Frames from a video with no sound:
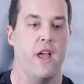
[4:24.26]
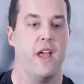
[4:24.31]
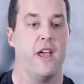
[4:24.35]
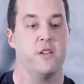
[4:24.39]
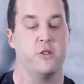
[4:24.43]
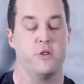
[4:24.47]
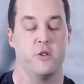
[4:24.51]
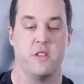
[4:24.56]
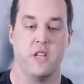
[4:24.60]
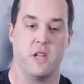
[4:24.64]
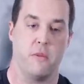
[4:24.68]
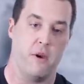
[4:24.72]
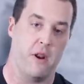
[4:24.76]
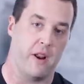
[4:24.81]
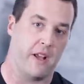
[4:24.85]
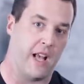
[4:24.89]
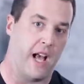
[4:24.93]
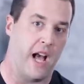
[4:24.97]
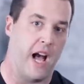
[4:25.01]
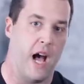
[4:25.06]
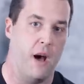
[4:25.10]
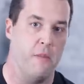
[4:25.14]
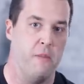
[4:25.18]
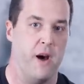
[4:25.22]
days, you think about a
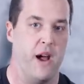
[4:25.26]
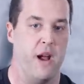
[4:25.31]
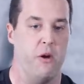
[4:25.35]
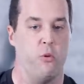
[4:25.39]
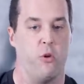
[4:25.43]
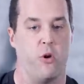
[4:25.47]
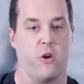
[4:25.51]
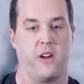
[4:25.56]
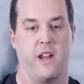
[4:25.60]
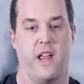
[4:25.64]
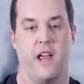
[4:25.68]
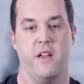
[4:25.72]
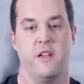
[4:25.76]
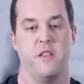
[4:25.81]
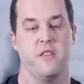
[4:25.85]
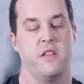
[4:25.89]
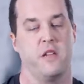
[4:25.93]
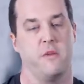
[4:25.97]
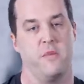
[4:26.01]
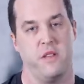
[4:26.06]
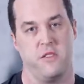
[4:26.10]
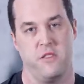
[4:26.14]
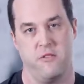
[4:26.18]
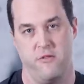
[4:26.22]
combine workout, you
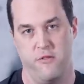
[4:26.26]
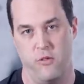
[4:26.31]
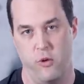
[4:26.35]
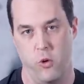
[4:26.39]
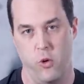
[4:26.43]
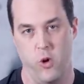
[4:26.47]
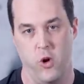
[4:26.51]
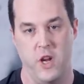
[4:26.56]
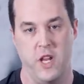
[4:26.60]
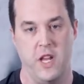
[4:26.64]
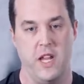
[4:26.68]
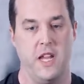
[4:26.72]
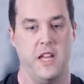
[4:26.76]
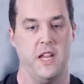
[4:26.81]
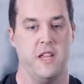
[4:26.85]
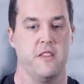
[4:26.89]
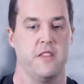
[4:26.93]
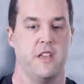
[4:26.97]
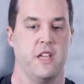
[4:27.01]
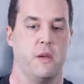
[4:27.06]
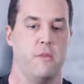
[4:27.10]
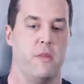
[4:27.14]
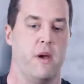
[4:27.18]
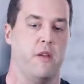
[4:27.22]
think about the 40, you
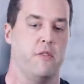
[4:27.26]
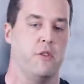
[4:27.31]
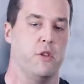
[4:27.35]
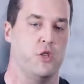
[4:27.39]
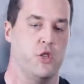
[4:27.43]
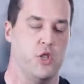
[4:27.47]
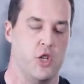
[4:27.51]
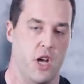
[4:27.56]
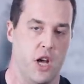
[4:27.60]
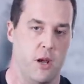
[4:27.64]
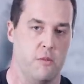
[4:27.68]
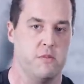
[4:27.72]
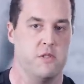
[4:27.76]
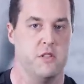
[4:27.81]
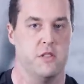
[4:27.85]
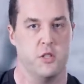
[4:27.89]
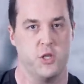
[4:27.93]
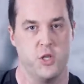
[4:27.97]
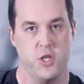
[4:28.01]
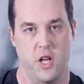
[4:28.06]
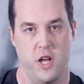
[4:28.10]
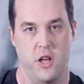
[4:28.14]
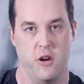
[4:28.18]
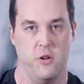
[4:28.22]
think about the jumps and
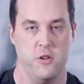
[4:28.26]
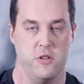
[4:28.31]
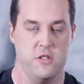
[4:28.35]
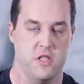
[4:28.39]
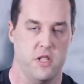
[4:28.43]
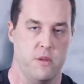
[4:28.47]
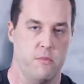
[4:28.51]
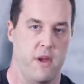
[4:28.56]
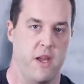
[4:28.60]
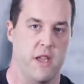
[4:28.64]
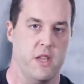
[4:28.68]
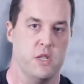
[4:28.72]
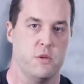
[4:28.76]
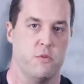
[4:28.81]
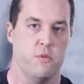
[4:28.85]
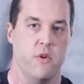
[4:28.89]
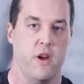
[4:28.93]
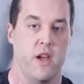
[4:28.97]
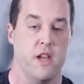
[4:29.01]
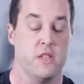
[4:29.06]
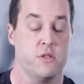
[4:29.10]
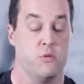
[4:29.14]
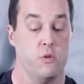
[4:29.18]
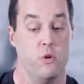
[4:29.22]
the shuttles and the bench
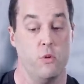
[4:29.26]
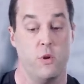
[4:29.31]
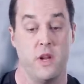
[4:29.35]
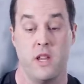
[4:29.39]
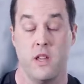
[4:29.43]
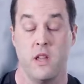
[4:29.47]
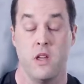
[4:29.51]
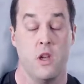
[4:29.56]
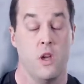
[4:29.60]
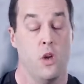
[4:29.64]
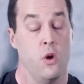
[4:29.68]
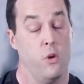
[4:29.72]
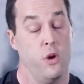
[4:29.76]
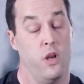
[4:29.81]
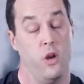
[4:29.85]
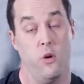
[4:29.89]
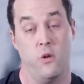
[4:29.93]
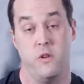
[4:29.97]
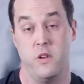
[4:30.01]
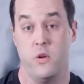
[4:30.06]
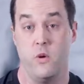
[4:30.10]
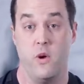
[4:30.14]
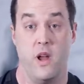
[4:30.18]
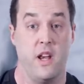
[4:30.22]
press. Well, we
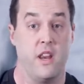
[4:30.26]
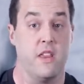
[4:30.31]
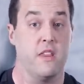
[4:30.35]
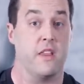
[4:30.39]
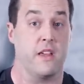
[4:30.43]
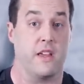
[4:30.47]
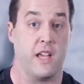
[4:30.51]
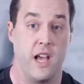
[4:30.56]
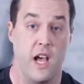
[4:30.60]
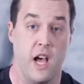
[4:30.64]
don't do any of the